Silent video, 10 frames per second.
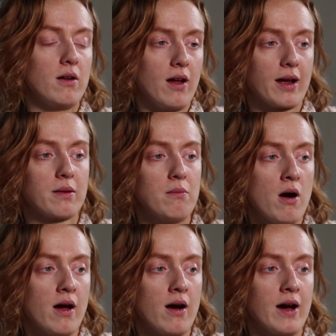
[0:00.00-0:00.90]
like
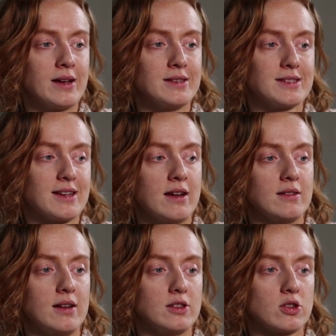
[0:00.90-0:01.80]
my eyes
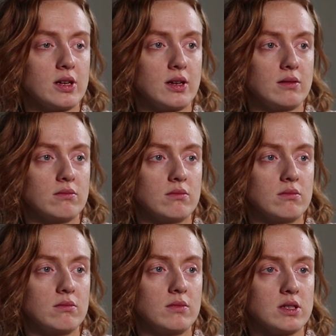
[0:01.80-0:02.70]
and literally
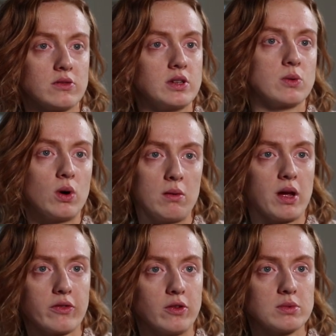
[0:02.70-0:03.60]
is the reason why I
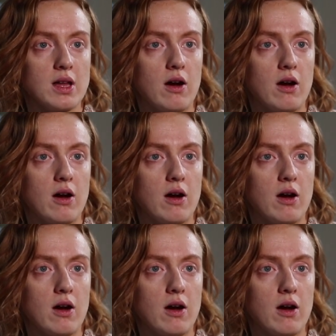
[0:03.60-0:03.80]
make films